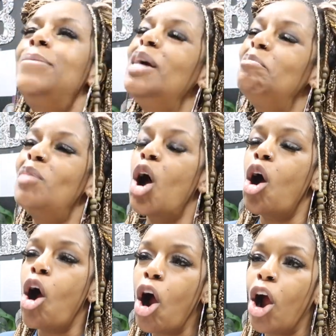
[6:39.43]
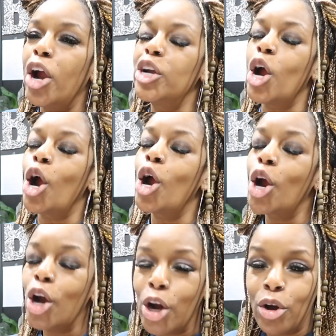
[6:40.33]
But my heart
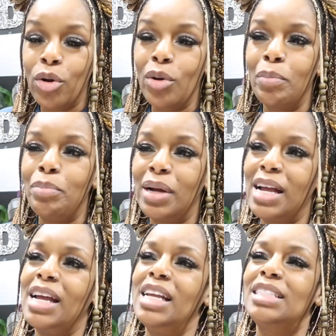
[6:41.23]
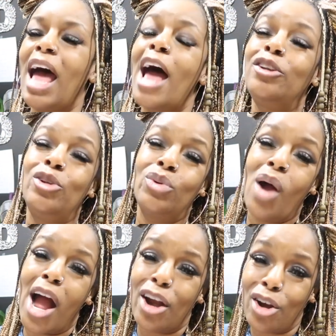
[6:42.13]
hurt because I
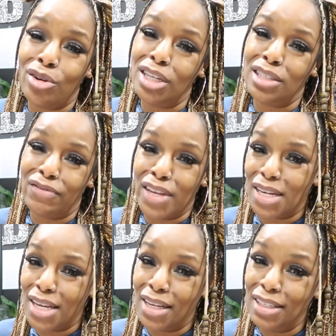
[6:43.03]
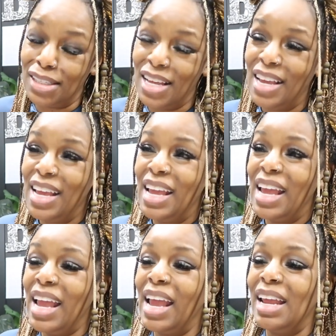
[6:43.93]
knew I hurt his feelings
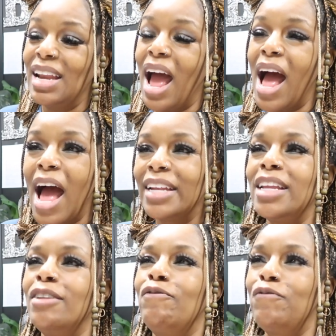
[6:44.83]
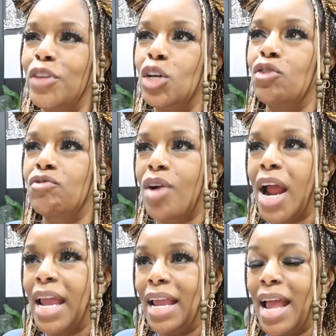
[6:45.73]
and I didn't feel
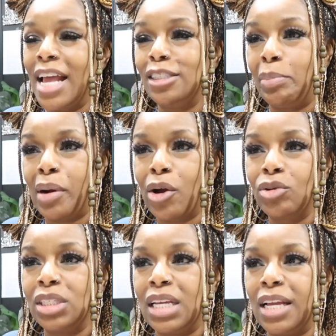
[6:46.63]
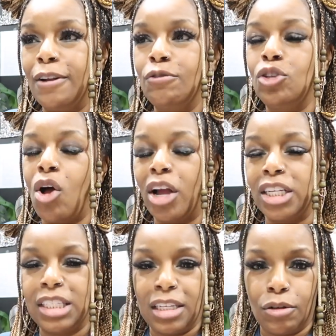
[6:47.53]
right as a person
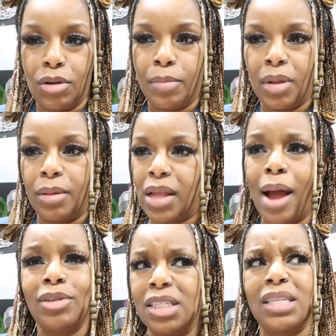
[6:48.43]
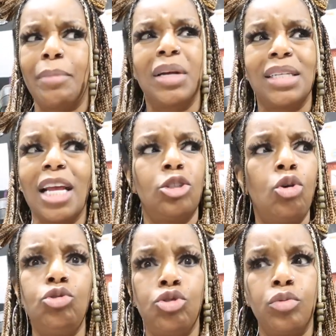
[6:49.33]
talking to him. I was just like, because I
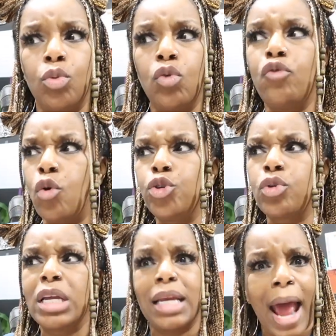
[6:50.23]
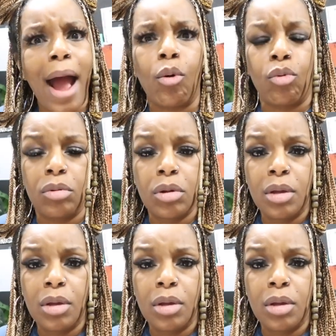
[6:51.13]
told you to move or you can get out.